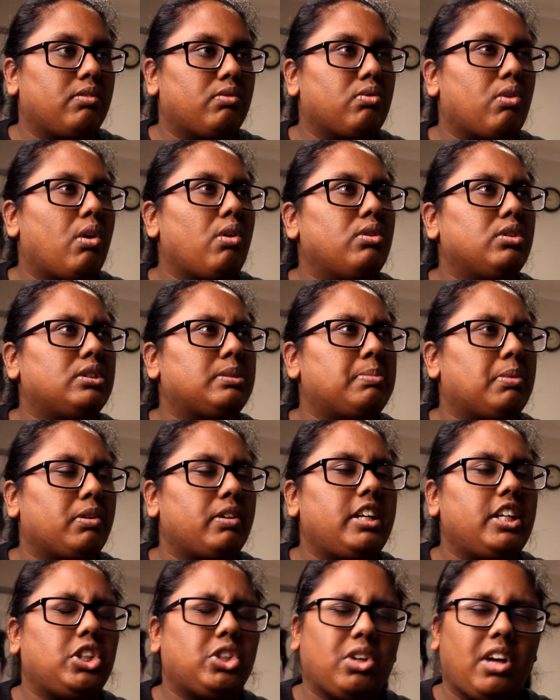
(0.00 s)
Rose
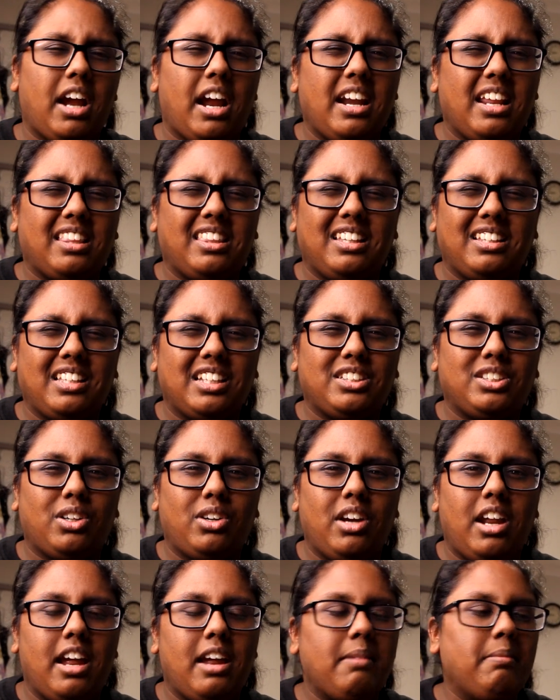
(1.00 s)
Marie Tran, I think
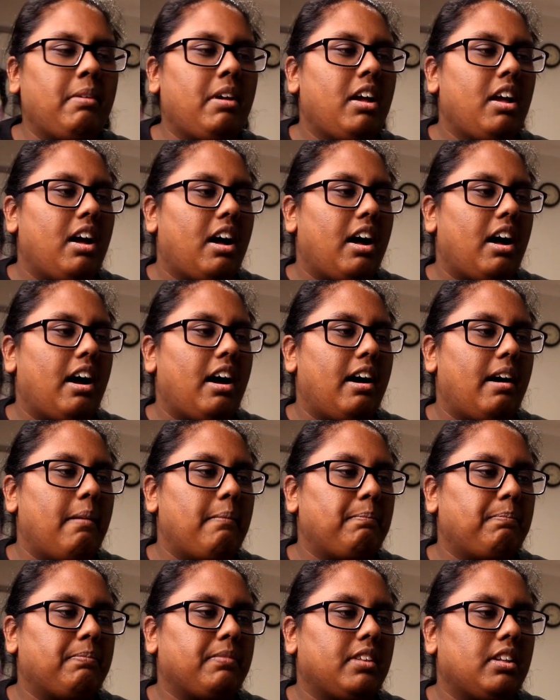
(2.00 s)
that's her name,
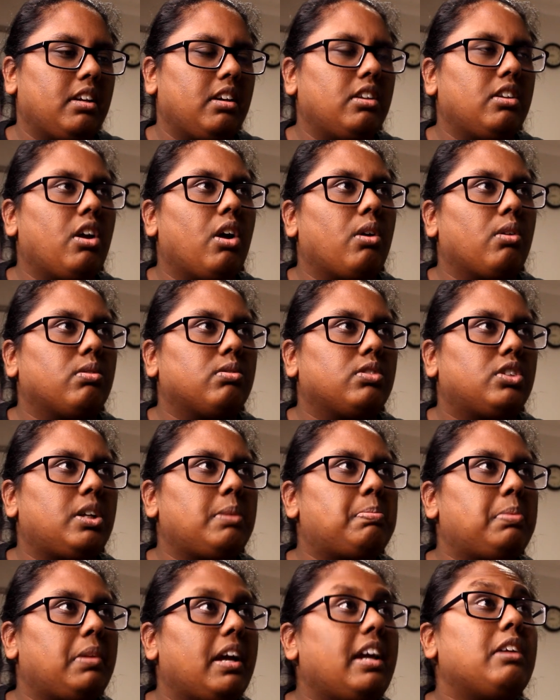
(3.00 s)
no,
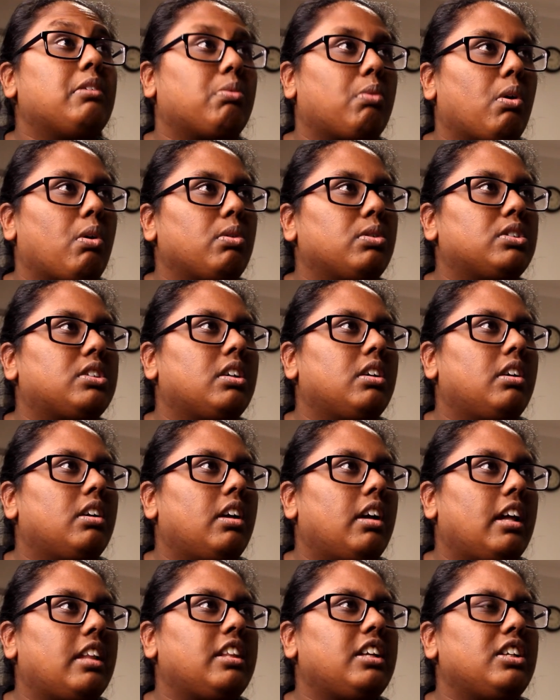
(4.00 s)
she played Rose,
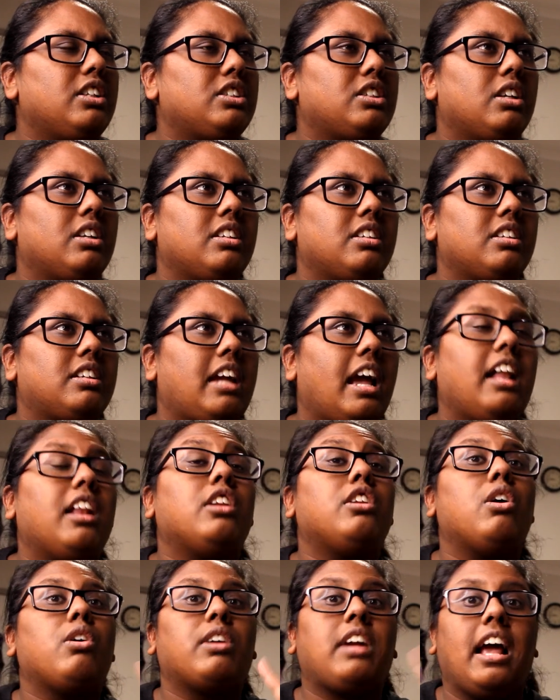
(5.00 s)
I think it's,
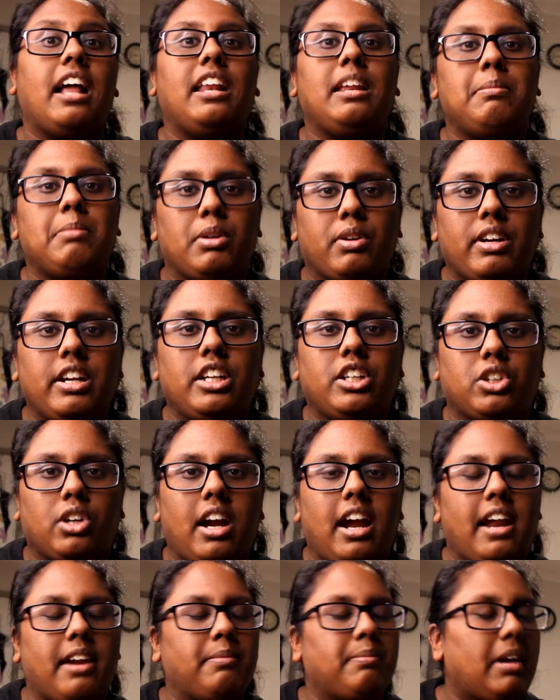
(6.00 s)
Kelly Marie
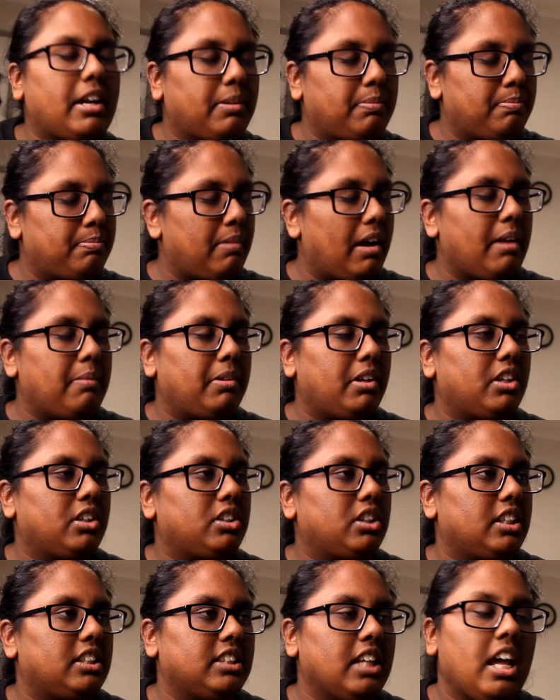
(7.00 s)
Tran, my
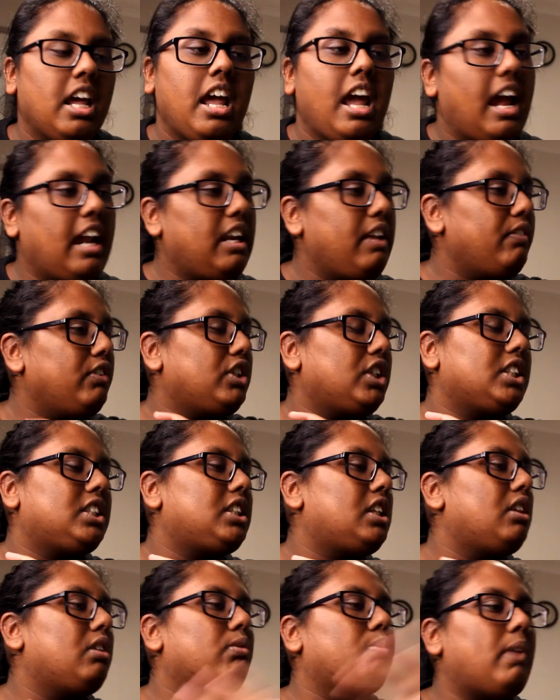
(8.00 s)
apologies, and even
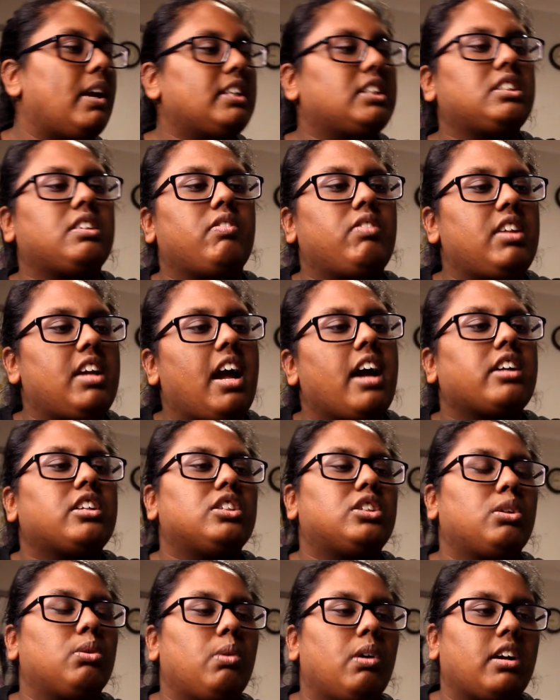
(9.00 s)
just to the rest of the
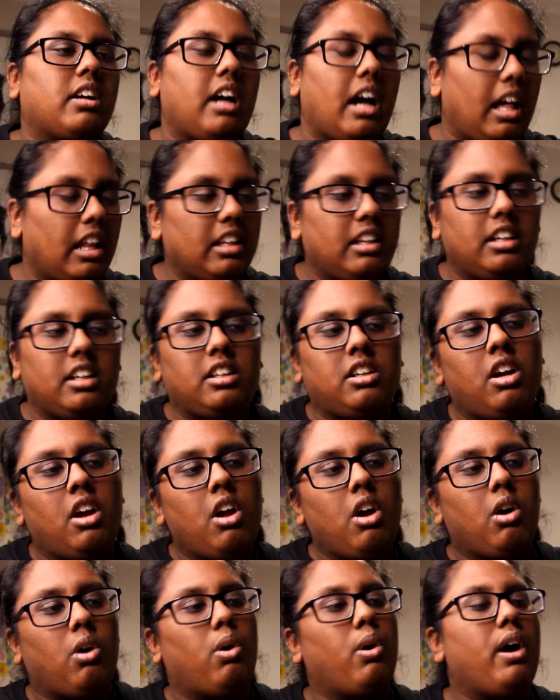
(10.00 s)
actors who are colored,
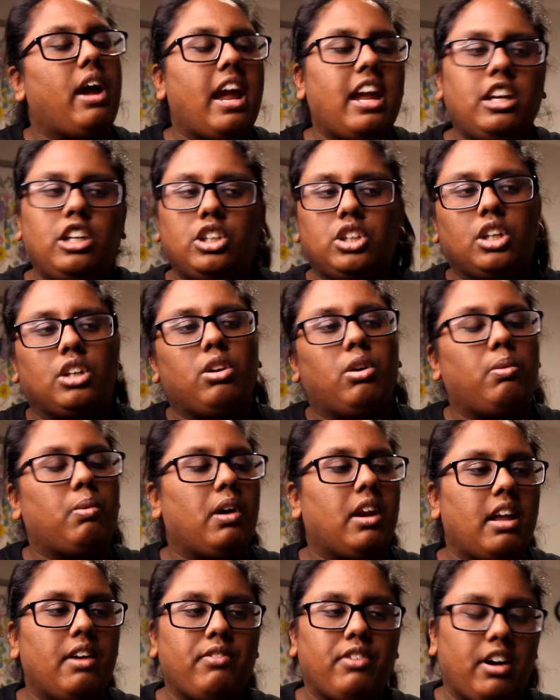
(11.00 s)
or Asian, or
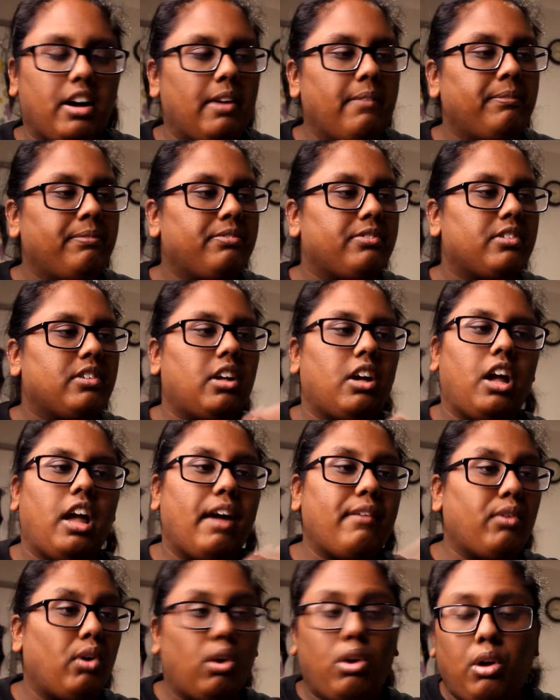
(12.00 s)
whatever, have